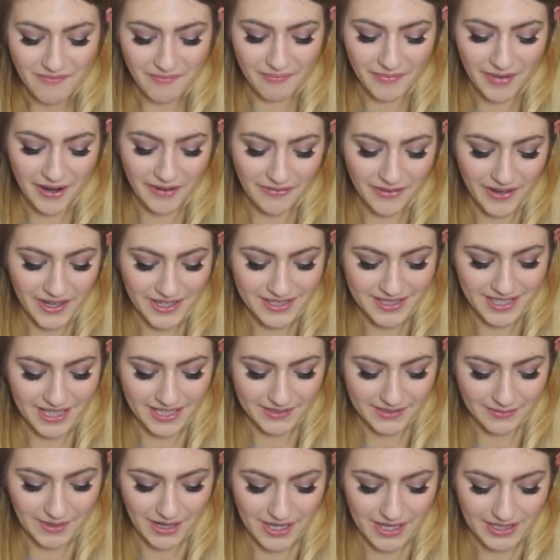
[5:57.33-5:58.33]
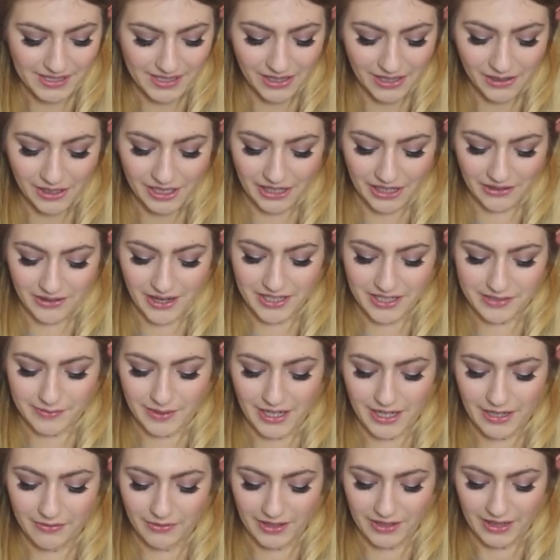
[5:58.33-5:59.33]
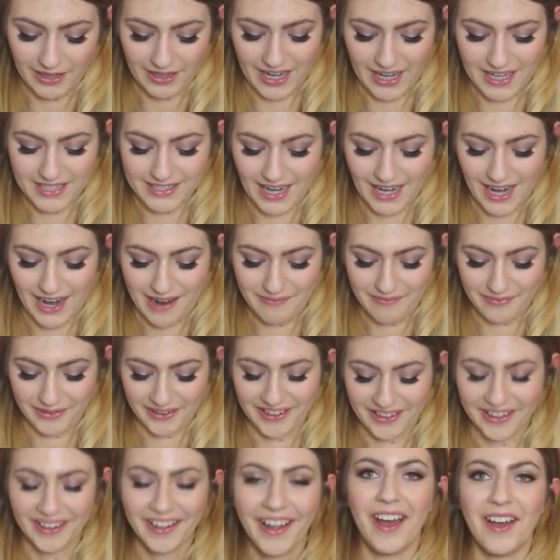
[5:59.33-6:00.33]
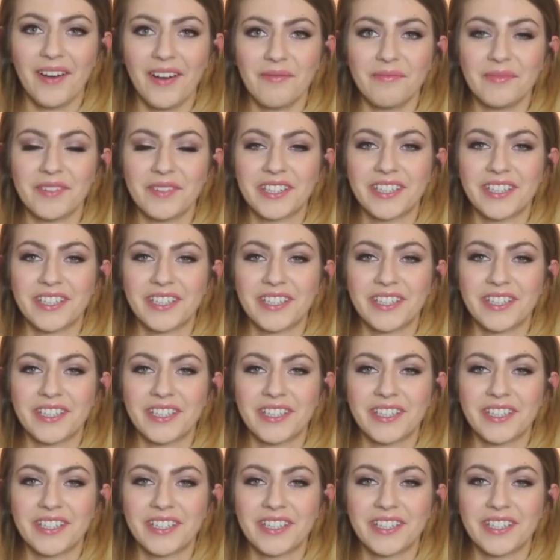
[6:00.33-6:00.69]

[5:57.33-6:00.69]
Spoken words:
My first housemate, the only girl housemate I live in, and that is Amber.